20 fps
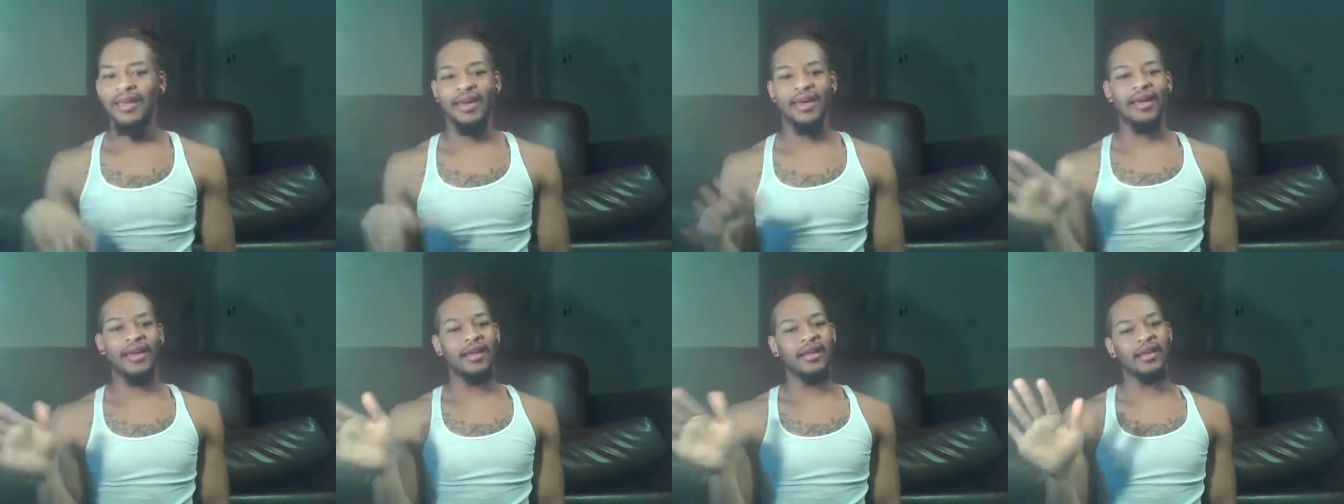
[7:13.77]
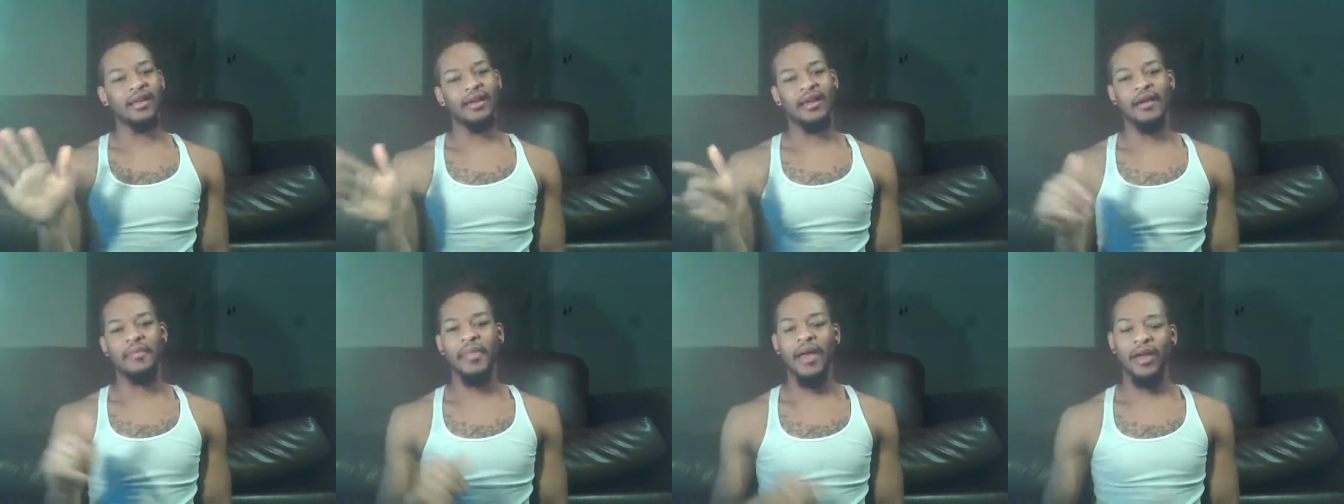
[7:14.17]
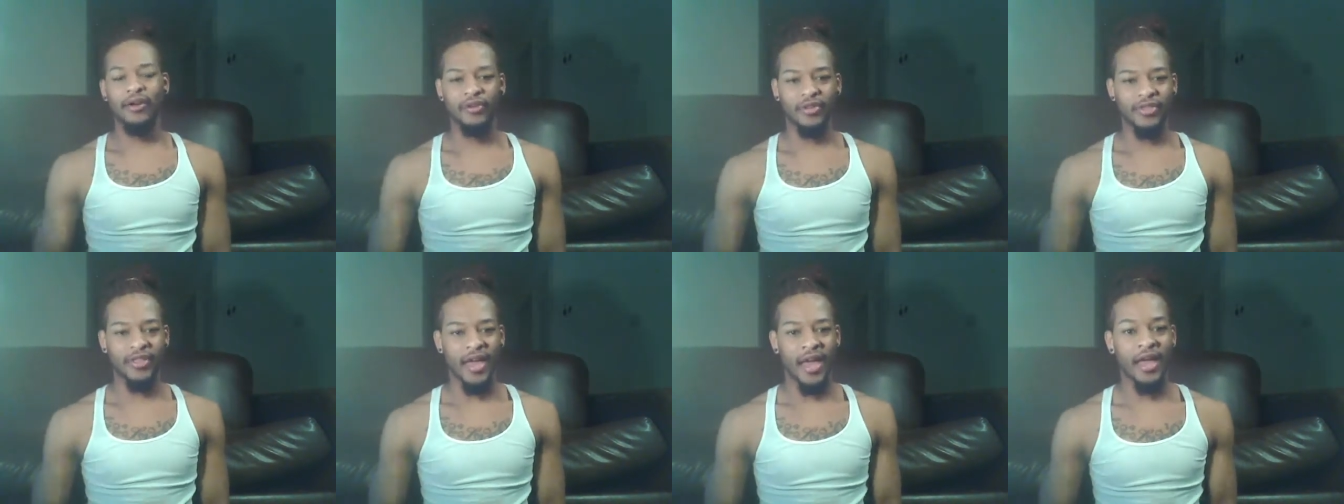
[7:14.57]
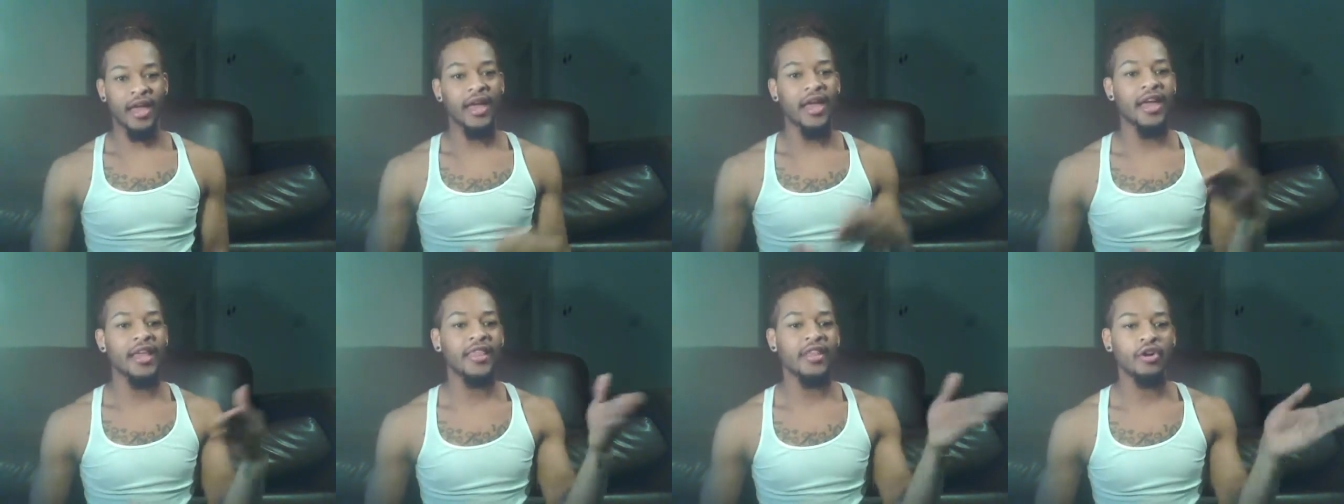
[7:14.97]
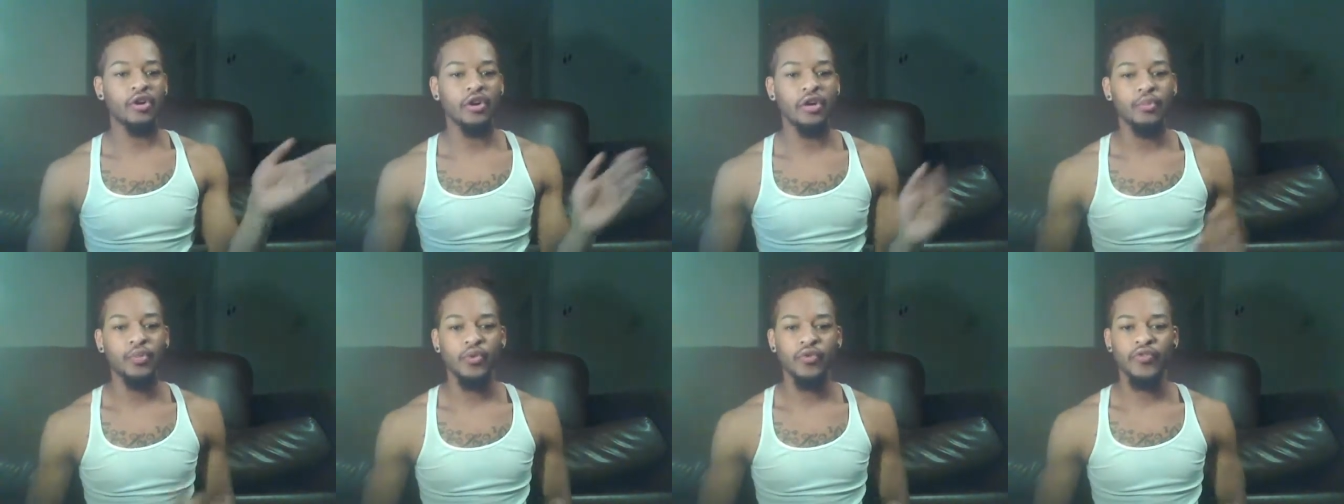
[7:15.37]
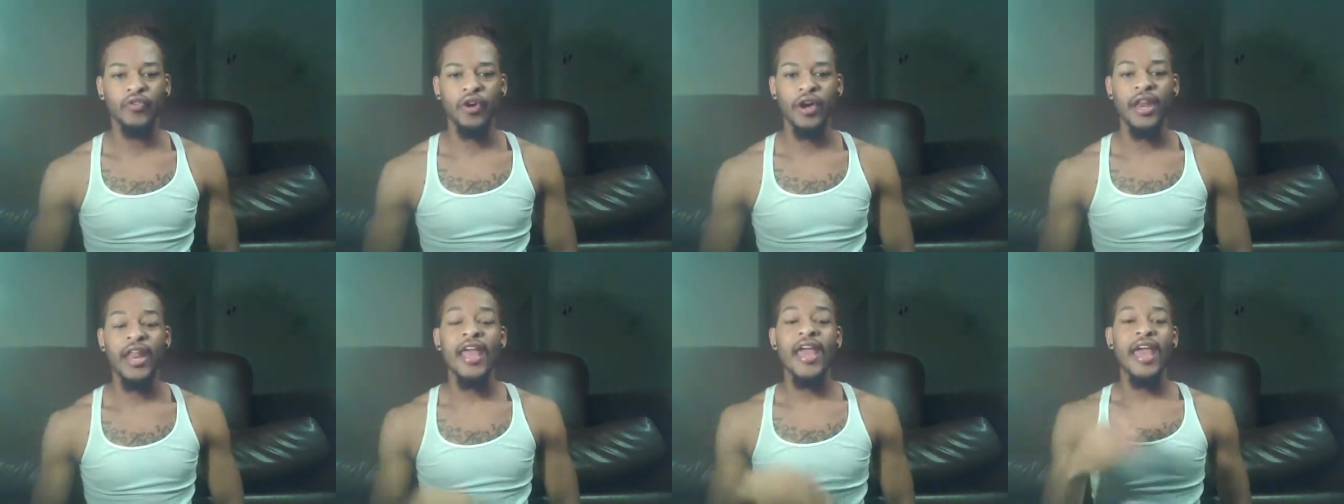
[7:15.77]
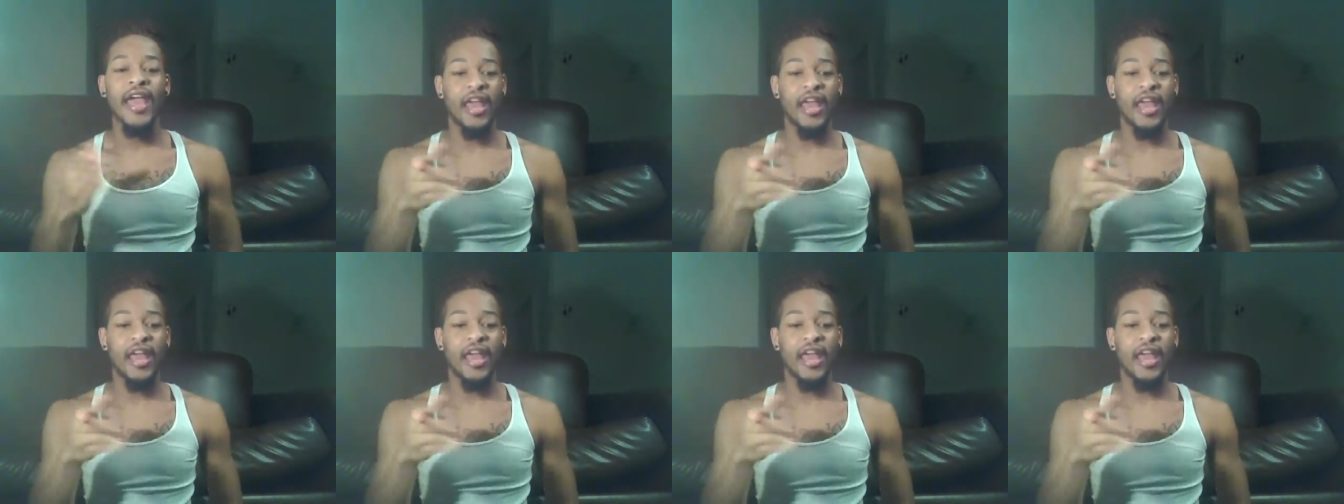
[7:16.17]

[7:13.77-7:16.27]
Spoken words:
hey, I'm not on that, and they're gonna move on.